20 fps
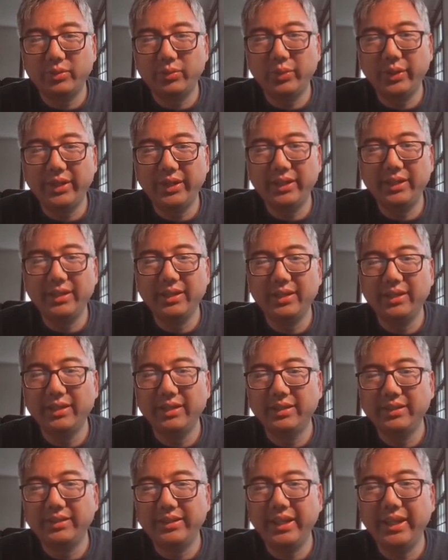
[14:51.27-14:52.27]
queen
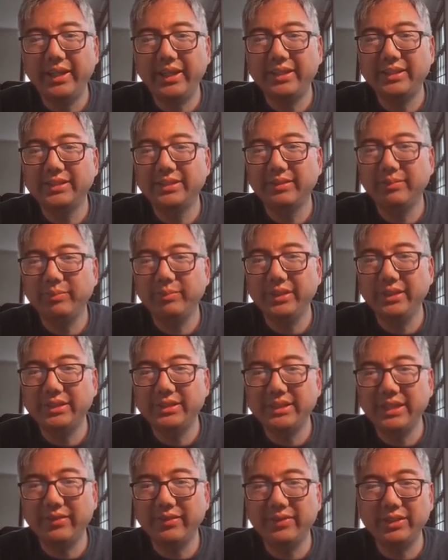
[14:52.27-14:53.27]
takes
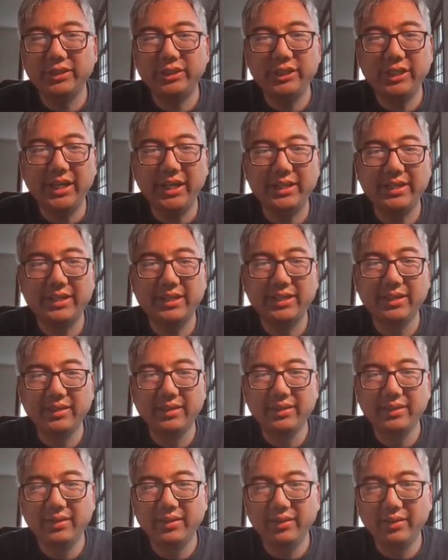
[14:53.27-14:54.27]
b7 check,
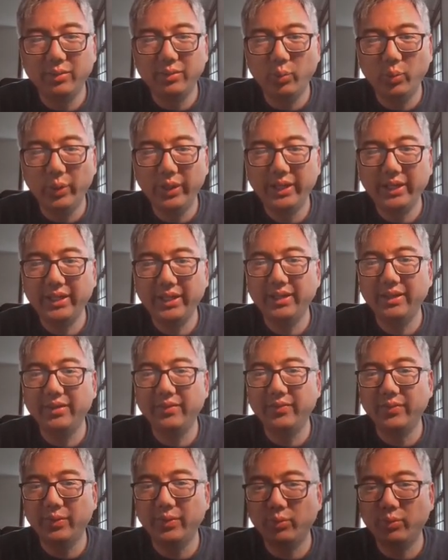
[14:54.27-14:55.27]
winning
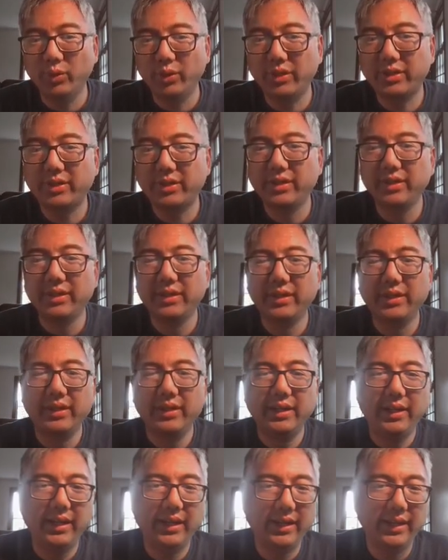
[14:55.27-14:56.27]
the rook.
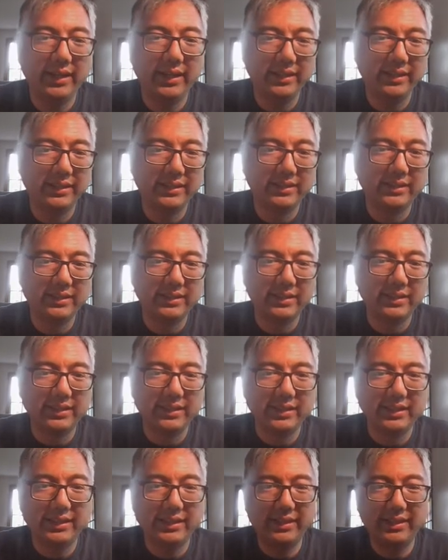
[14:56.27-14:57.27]
And
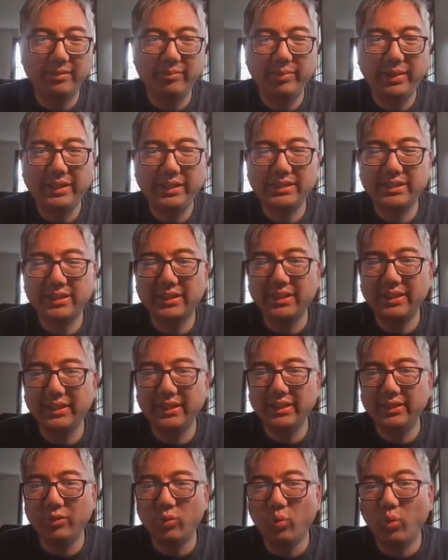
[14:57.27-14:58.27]

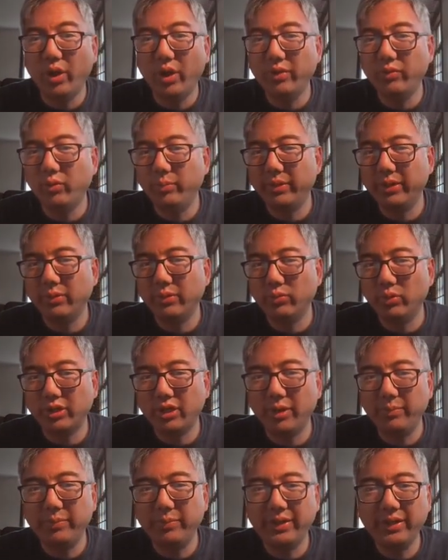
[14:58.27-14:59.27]
basically, white will be a
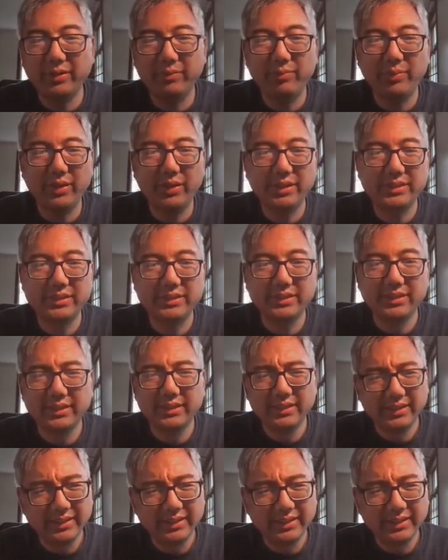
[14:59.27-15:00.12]
rook up here plus